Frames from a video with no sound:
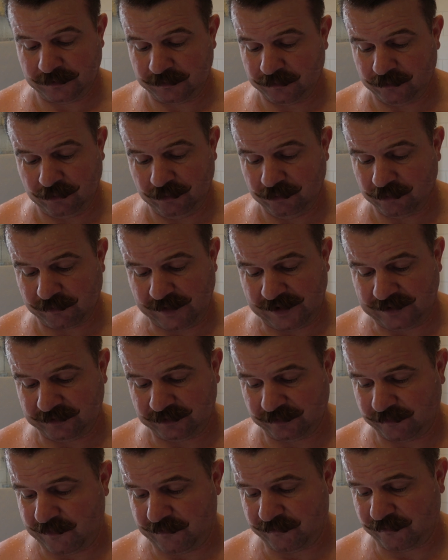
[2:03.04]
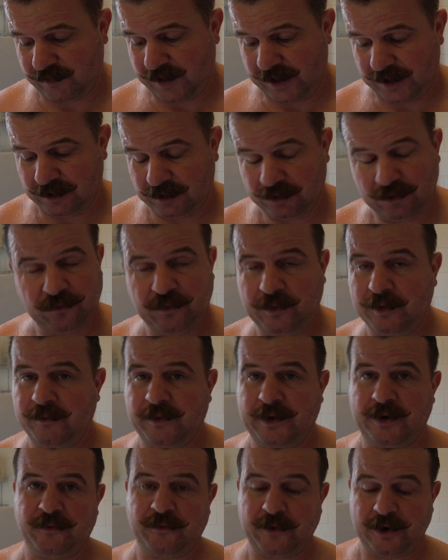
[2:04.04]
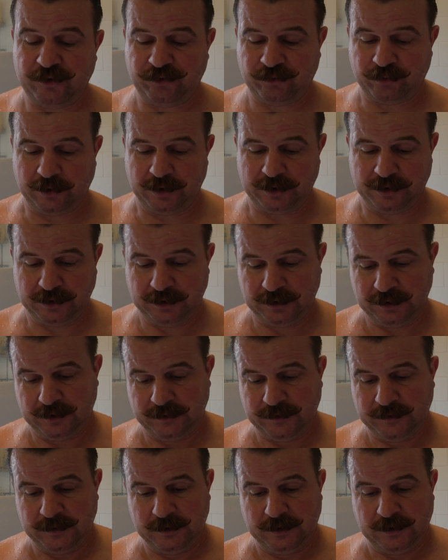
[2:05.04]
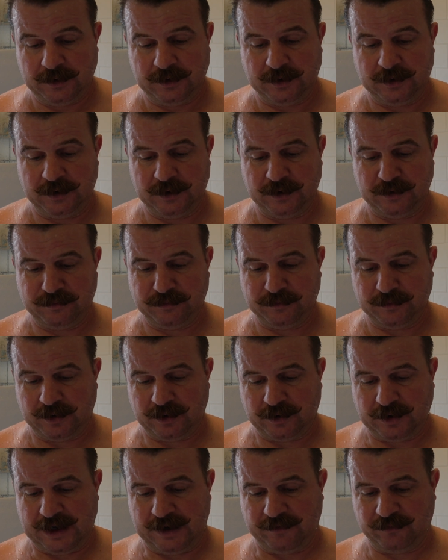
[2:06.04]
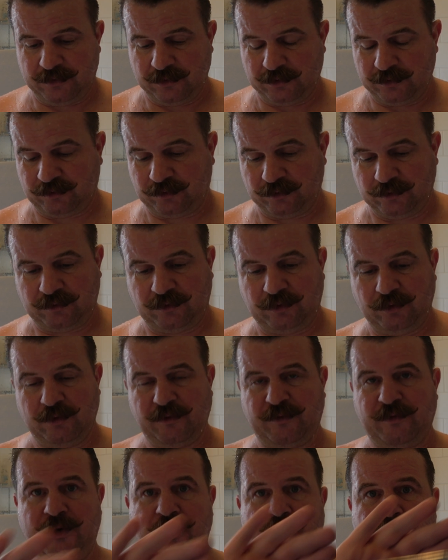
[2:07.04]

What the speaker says: All the razors I've ever had, I don't think I've had a French one. And I have got sort of 2 or 3